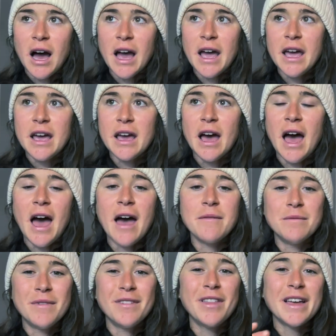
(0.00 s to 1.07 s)
I
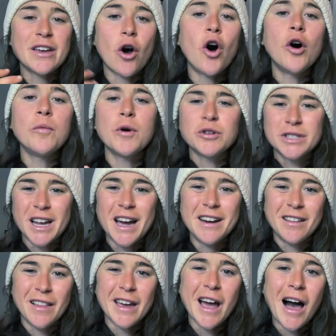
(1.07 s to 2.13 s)
am like almost
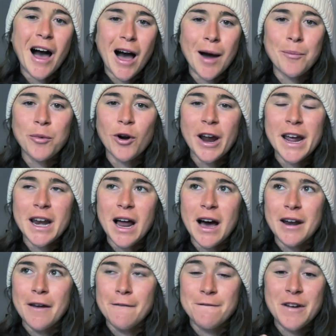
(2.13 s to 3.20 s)
kind of like operate
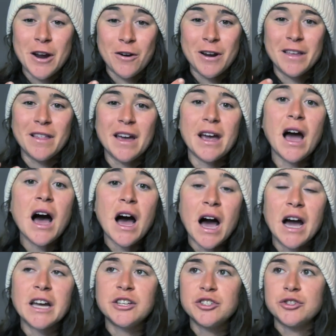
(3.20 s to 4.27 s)
on a very like
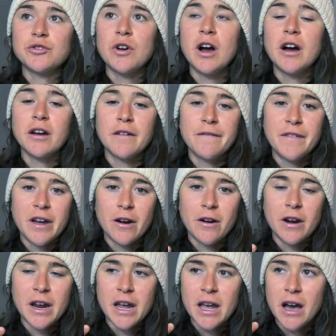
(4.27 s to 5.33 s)
high strung,
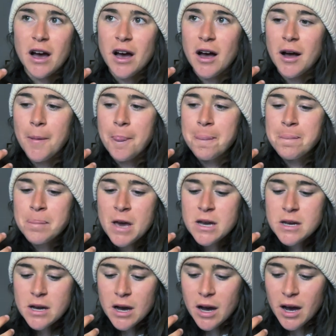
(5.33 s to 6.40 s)
very um
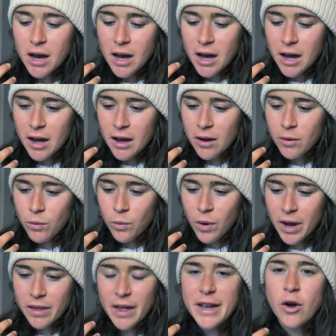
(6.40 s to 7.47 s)
uh
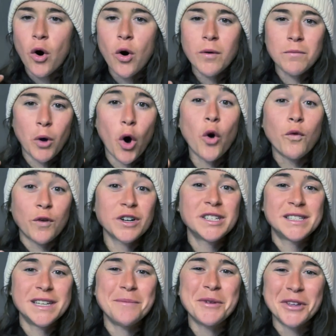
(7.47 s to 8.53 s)
what like
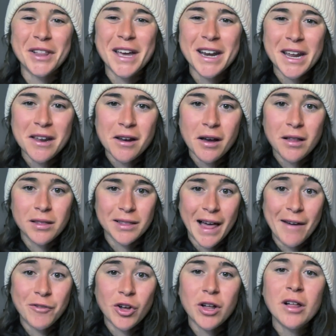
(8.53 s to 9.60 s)
overstimulated
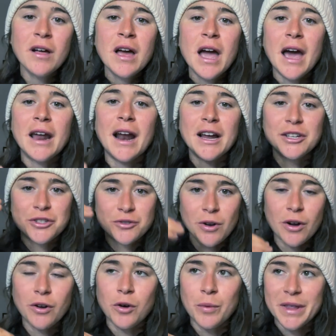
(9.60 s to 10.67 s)
level and i
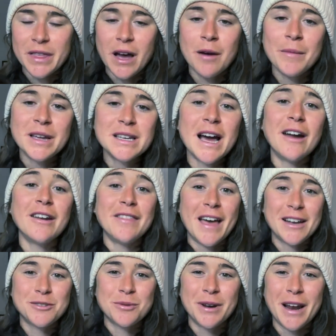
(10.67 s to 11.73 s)
struggle with coming down
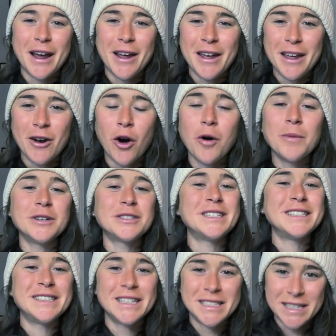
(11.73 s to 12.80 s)
and that's when i it
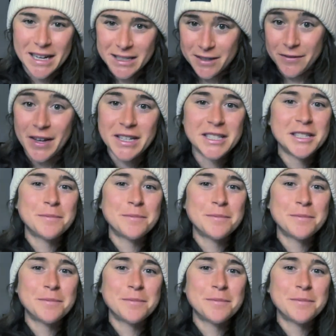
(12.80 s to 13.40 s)
almost is this sense of like